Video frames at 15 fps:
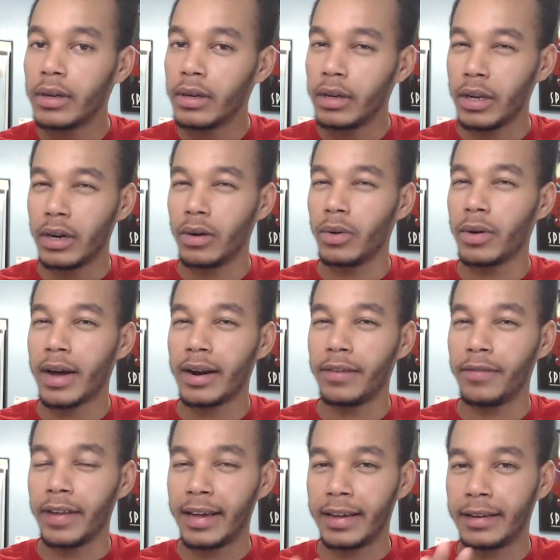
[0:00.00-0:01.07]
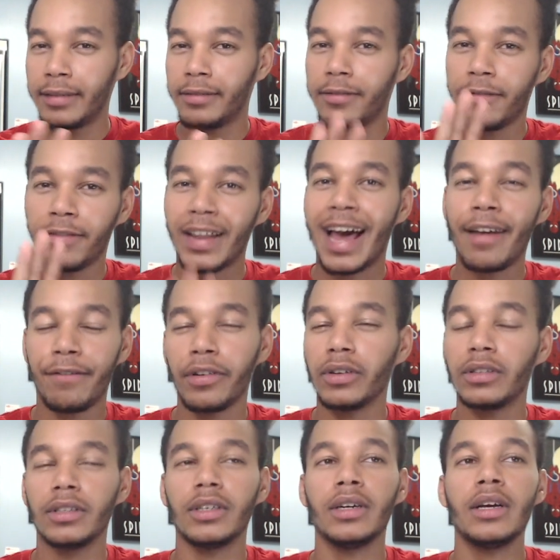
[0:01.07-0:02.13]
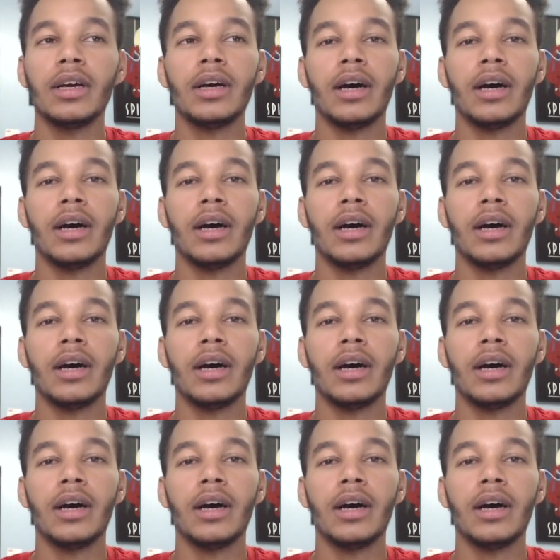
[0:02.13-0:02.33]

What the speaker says: you know, kind of like flat filter.